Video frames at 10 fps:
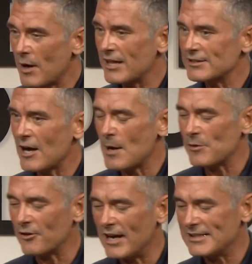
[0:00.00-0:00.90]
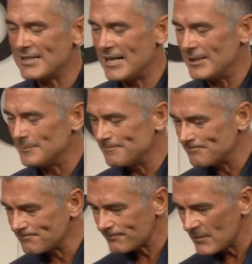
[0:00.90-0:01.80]
By the time they're 18.
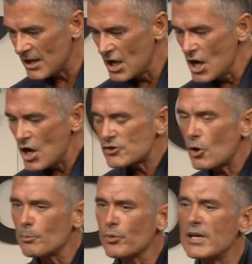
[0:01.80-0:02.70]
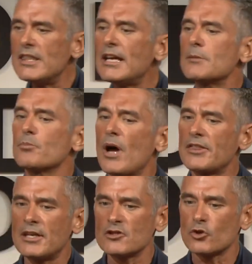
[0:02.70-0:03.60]
So, breathing and
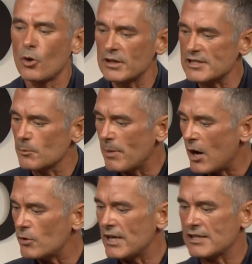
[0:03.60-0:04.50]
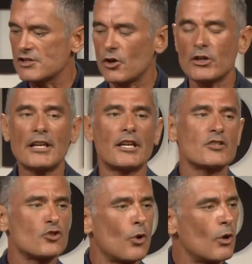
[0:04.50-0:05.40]
breath control is about exerting
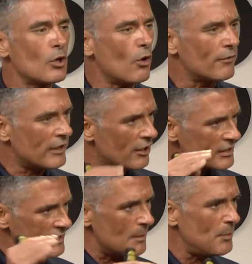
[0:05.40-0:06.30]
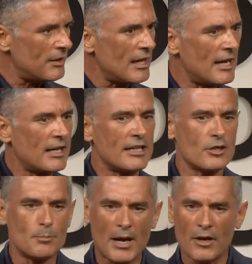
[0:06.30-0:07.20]
control over your sympathetic
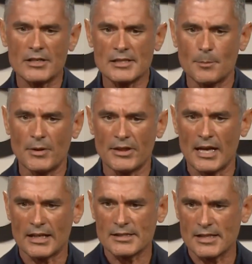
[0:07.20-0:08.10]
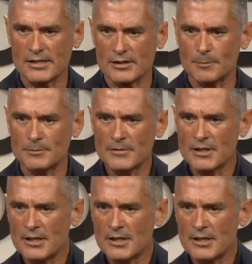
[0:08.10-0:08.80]
and your parasympathetic system.